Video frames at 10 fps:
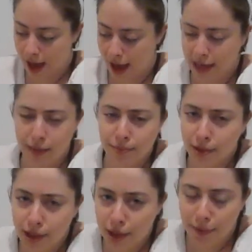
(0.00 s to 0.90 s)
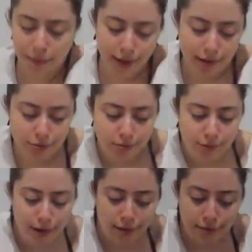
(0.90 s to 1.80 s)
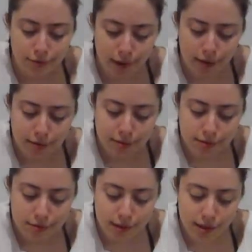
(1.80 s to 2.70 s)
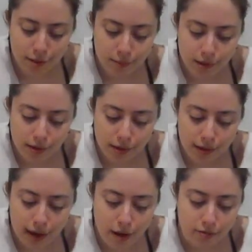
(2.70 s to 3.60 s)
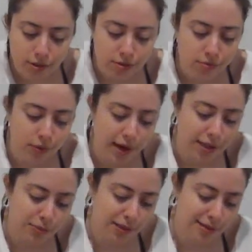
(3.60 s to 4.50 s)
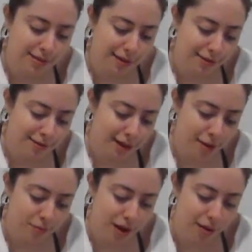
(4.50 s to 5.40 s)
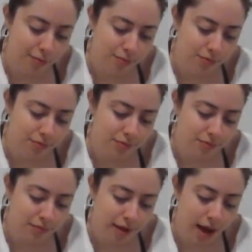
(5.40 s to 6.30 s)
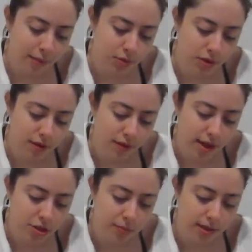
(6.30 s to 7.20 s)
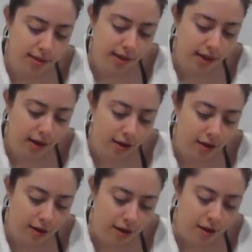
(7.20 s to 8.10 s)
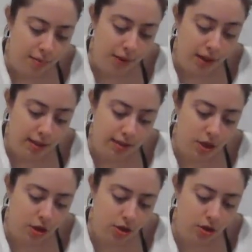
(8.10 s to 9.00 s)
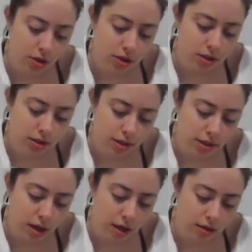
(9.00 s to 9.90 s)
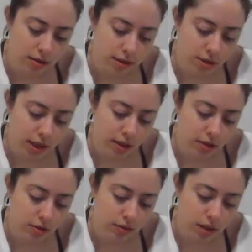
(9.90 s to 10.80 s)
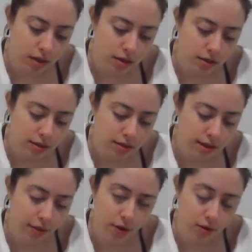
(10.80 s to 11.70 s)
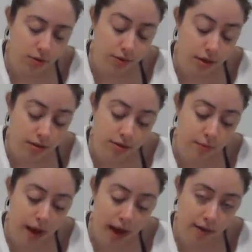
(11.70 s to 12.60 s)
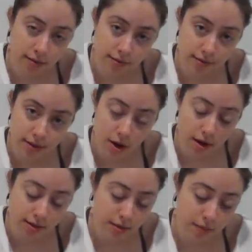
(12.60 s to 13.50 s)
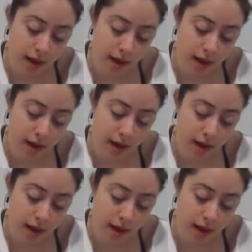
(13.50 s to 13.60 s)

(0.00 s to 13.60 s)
I keep looking up, I'm like, when is it going to be announced when it's releasing? Because I'm sort of on the edge of my seat here, because her songs, her like new songs, not that her old songs are bad, because they're awesome.